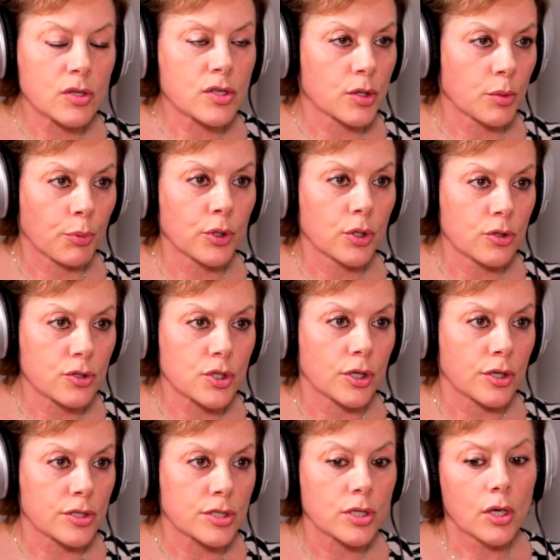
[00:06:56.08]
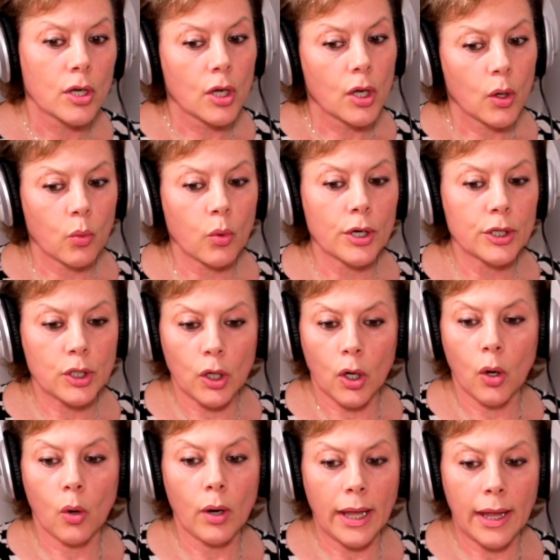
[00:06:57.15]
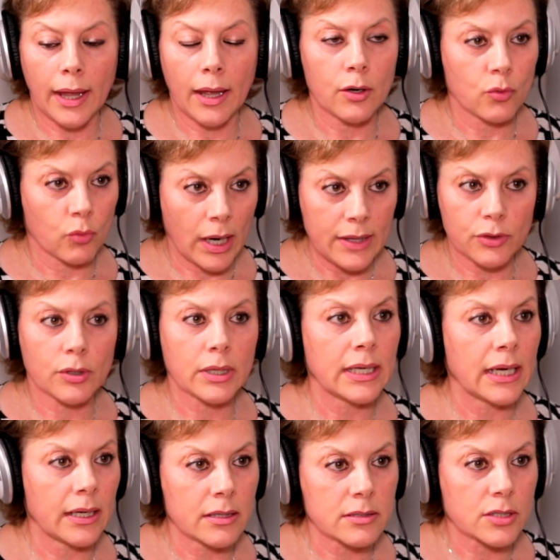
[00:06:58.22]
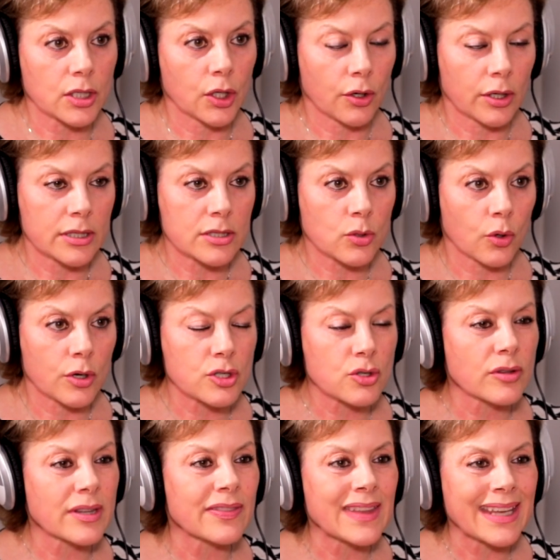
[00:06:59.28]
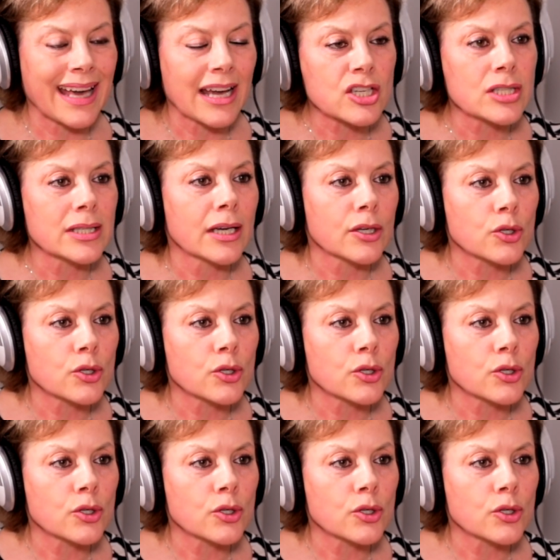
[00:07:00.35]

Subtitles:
Most of the producers would go and write their Canadian Securities course so that they actually